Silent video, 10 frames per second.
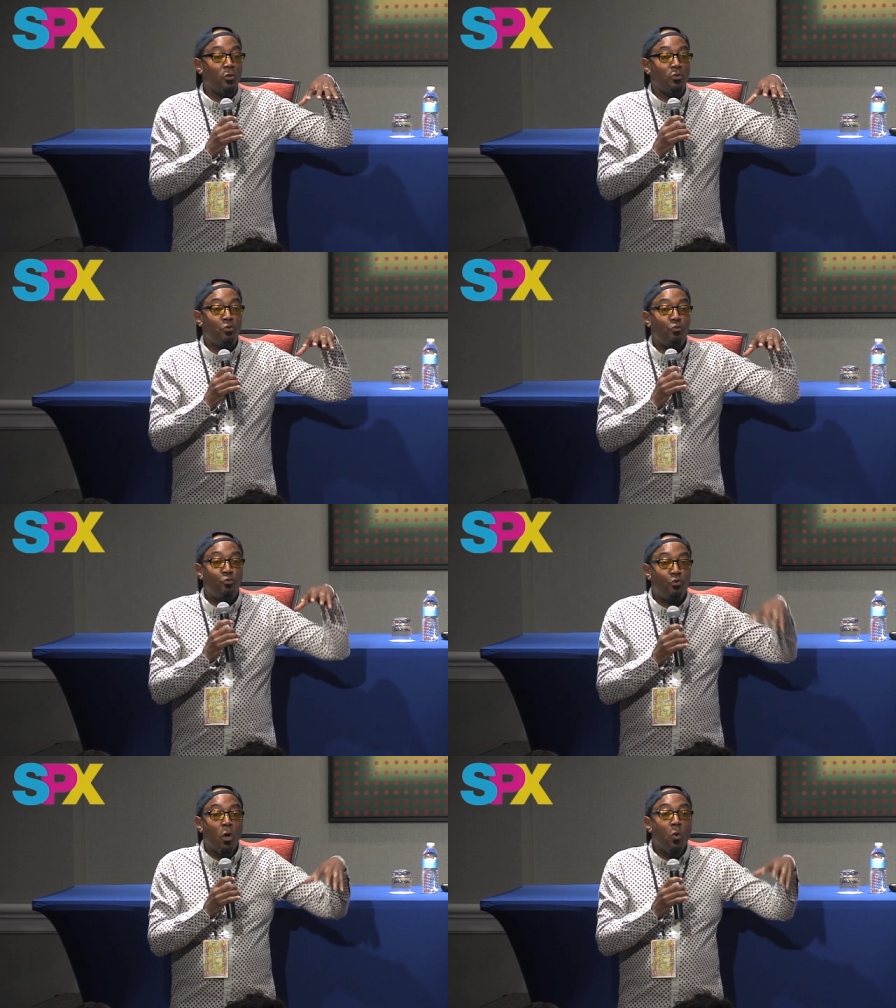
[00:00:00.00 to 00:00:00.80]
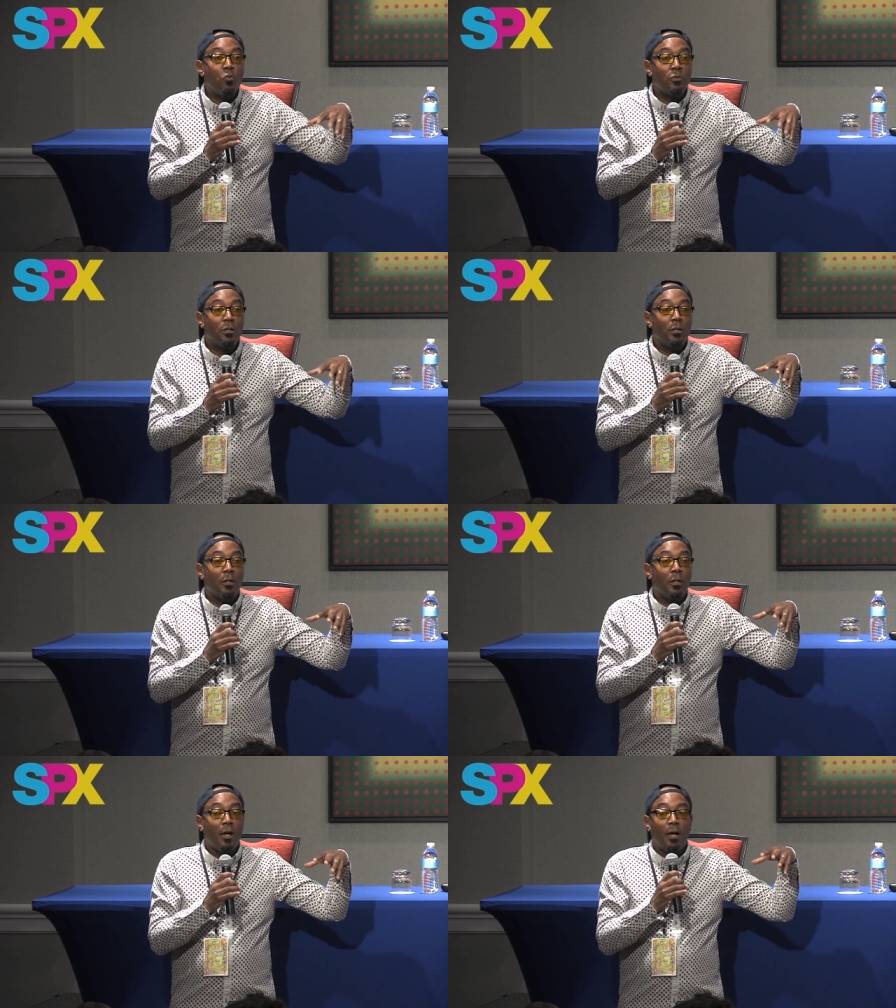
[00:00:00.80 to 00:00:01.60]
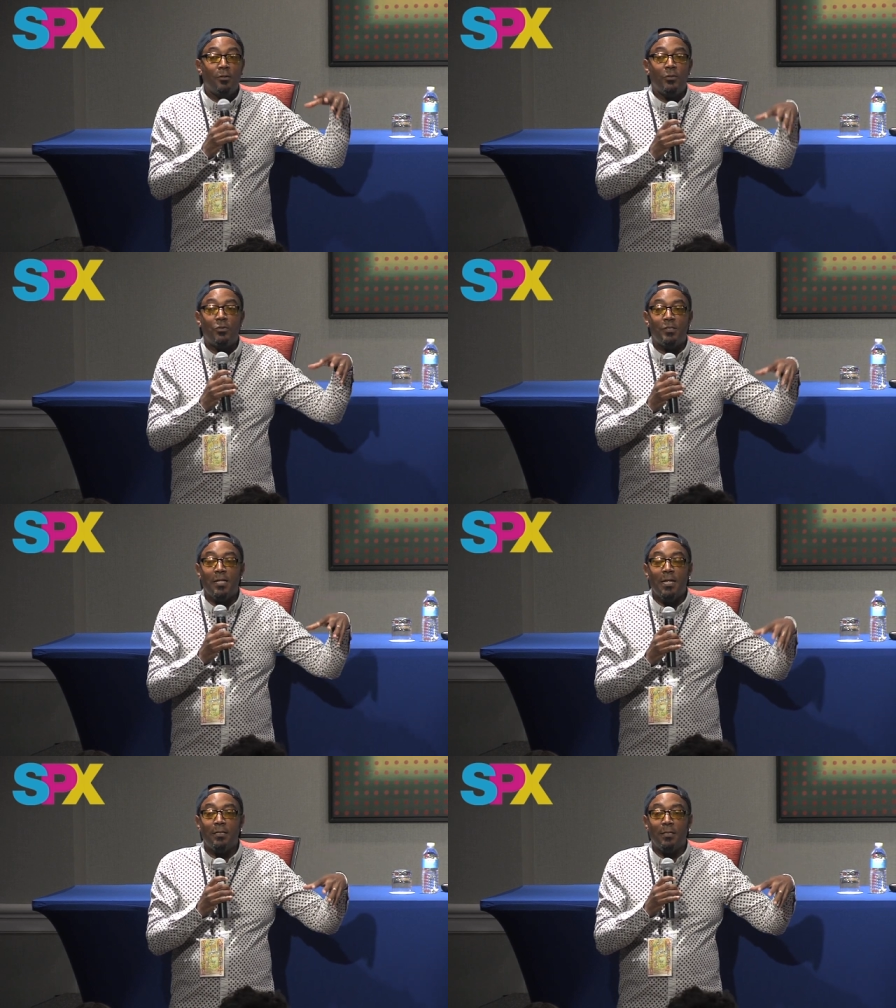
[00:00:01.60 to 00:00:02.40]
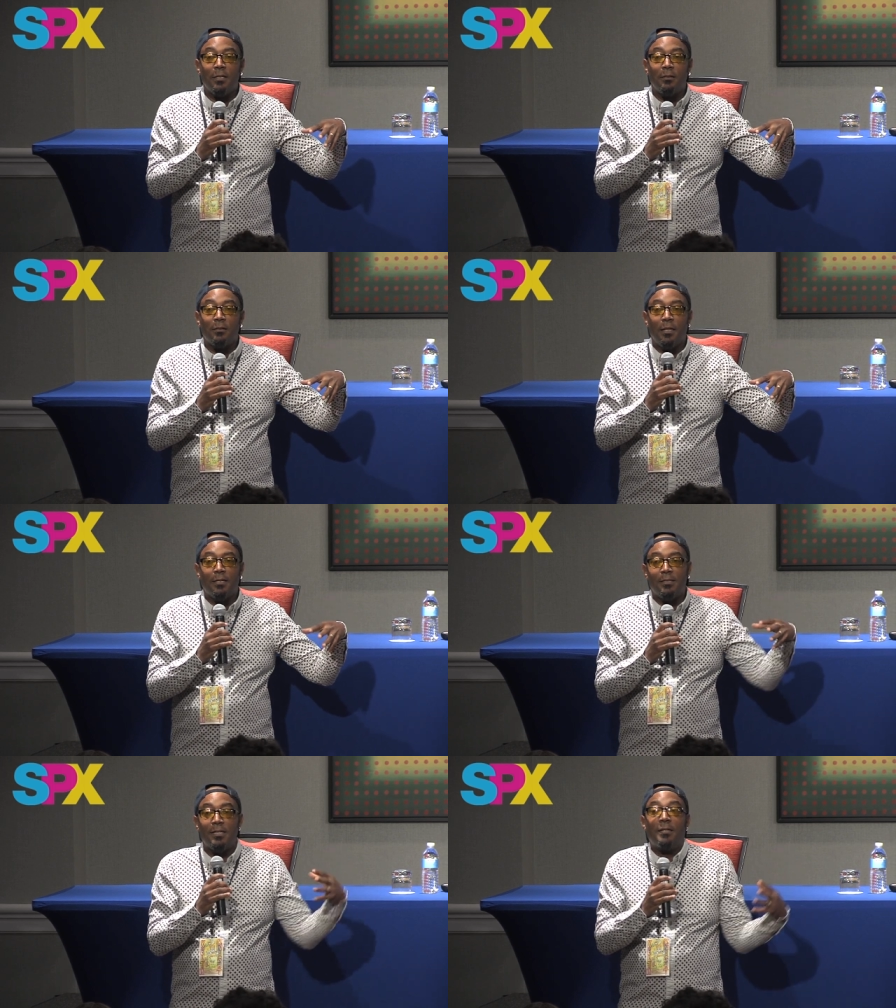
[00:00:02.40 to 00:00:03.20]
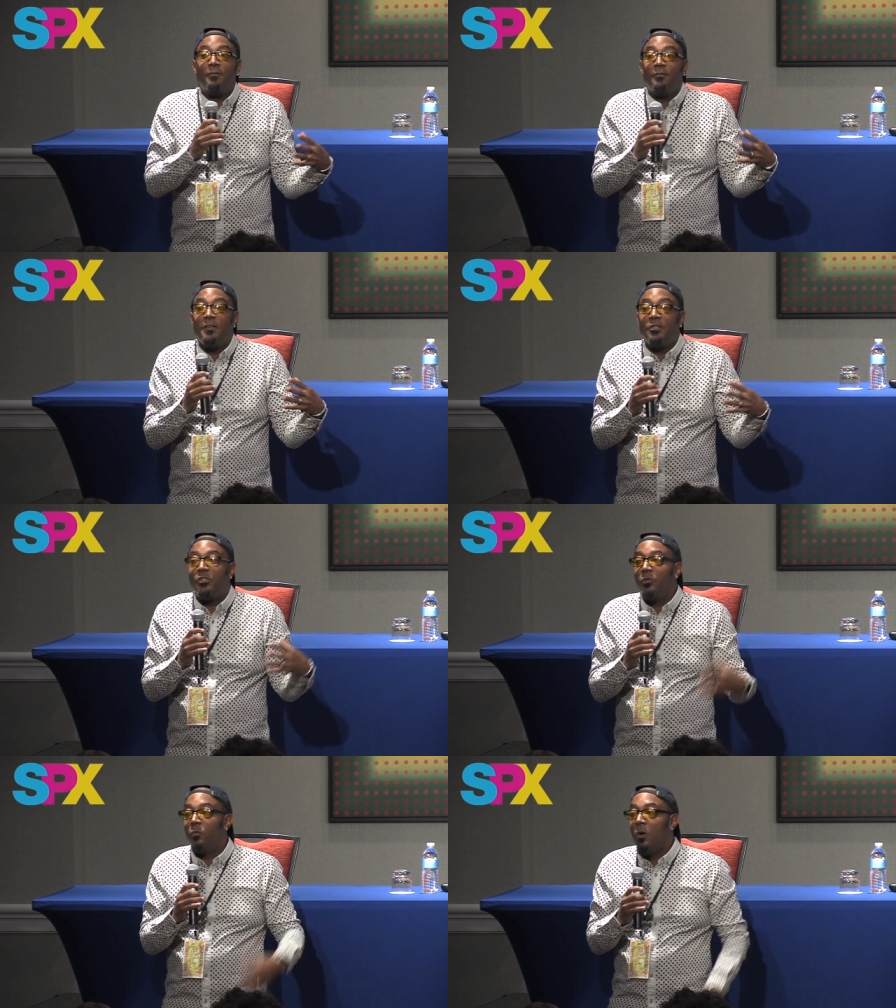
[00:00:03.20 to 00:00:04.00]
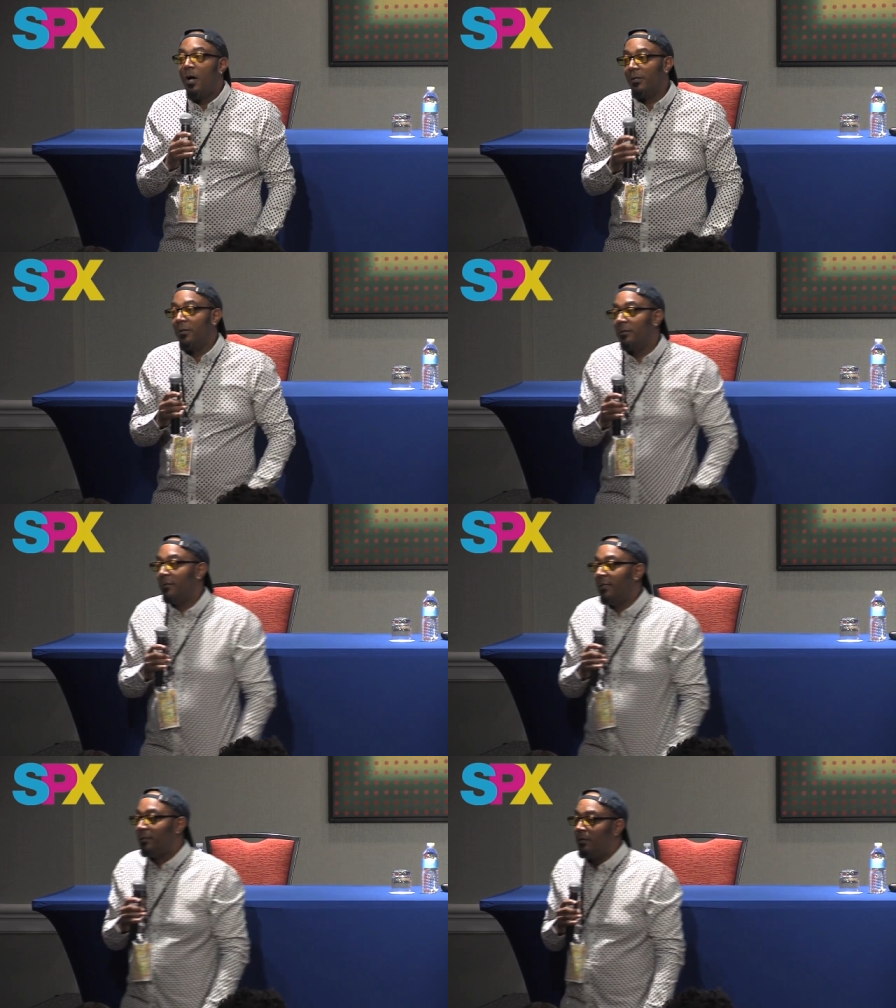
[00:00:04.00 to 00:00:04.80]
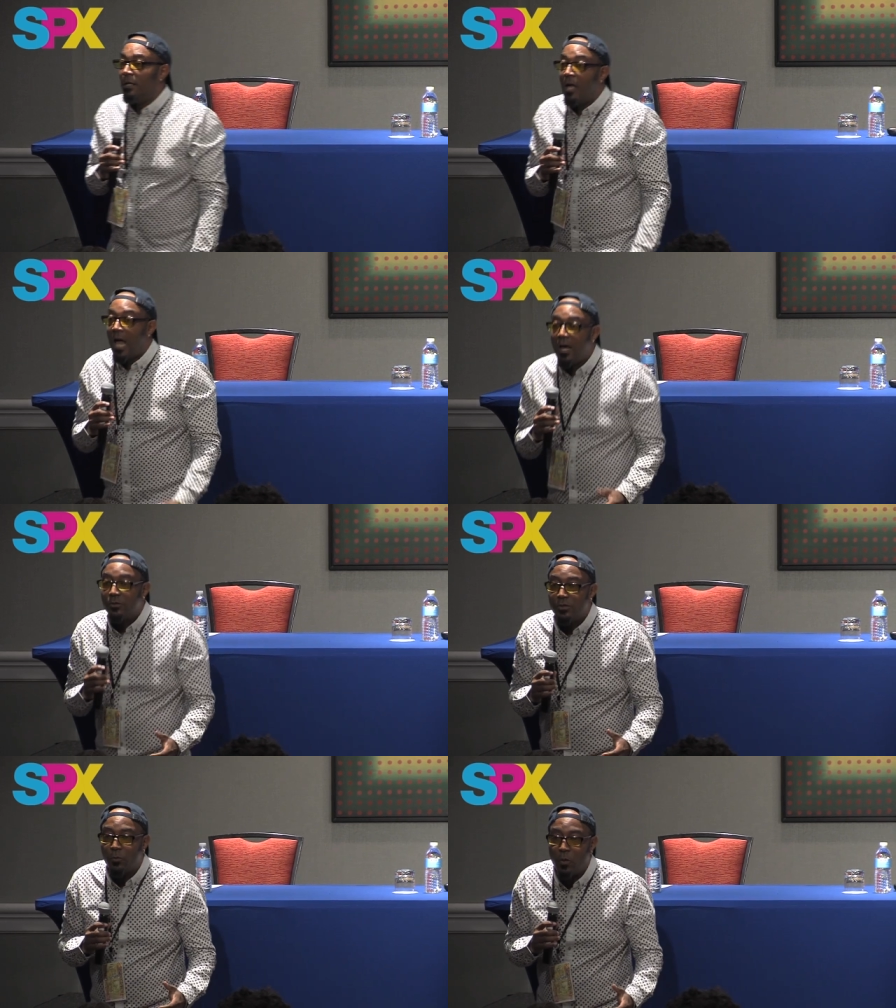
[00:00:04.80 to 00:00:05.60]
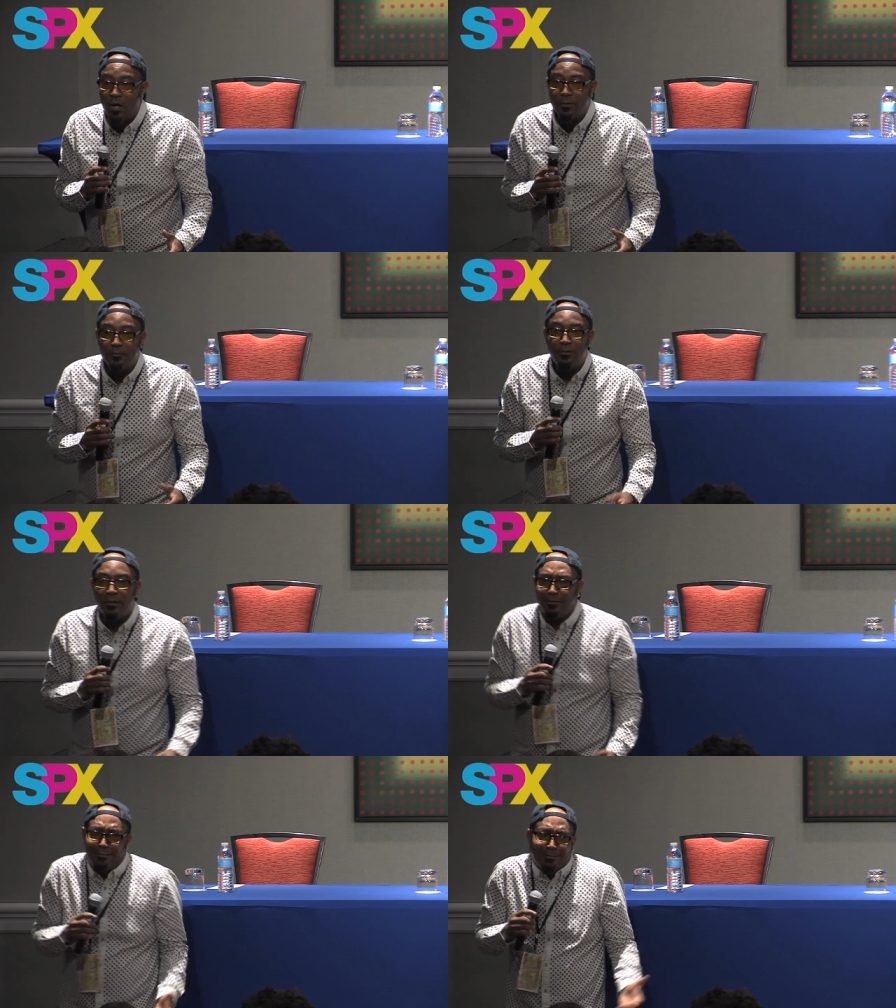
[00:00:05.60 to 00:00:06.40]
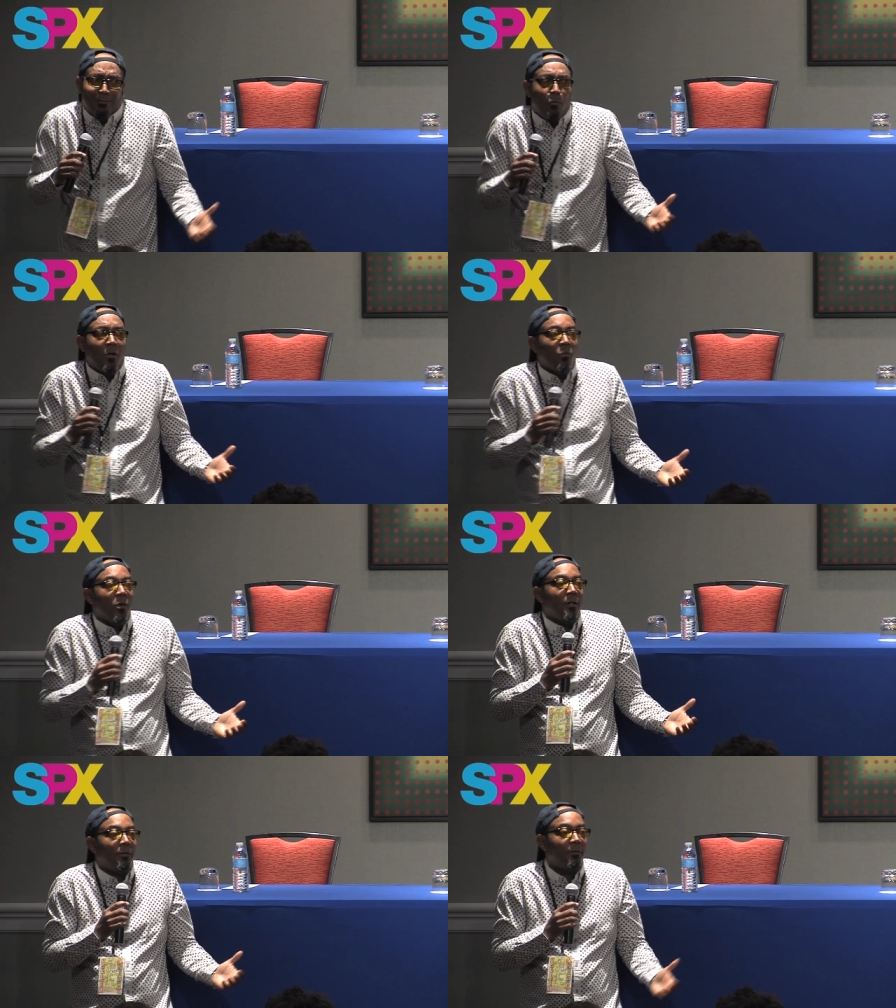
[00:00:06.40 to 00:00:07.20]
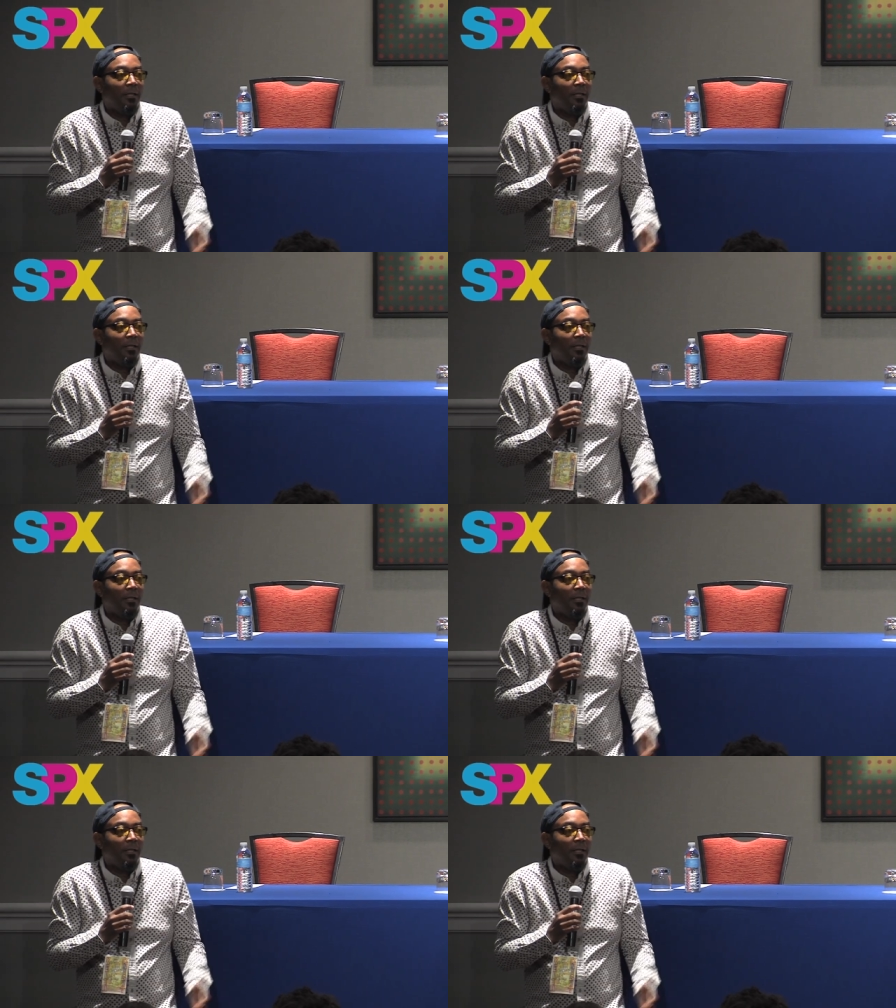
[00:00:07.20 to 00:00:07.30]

you don't understand it, like it's like a fish in water. Like, how's the water feel? They're like, what water?